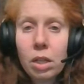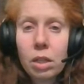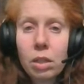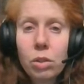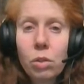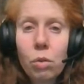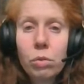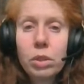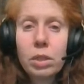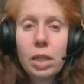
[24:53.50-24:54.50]

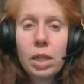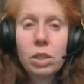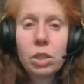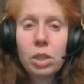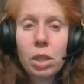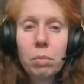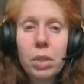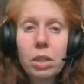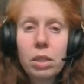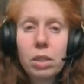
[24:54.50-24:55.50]
Those days shall
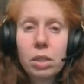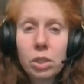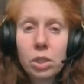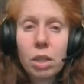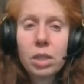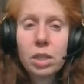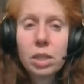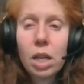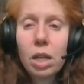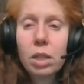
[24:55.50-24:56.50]
be shall the
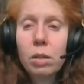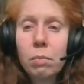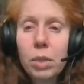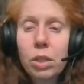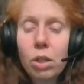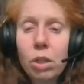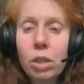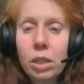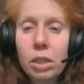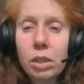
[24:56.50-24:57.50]
sun be
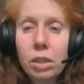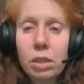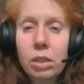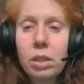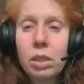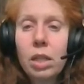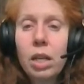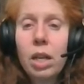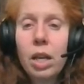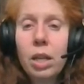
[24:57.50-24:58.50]
darkened,
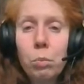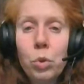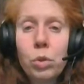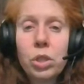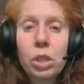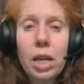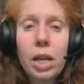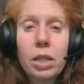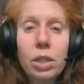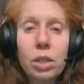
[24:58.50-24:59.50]
and the moon shall
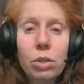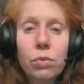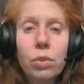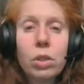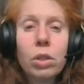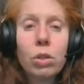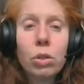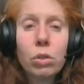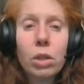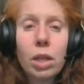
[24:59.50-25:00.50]
not give
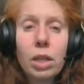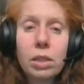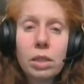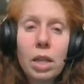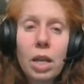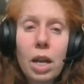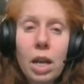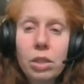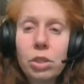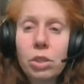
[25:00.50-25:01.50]
her light,
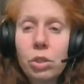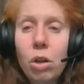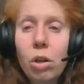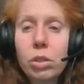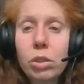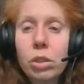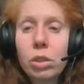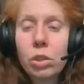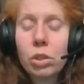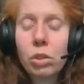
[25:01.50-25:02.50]
and the stars
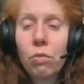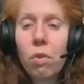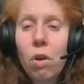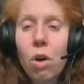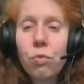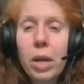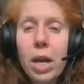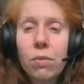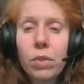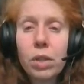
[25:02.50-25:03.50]
shall fall from
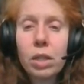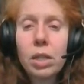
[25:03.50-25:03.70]
heaven,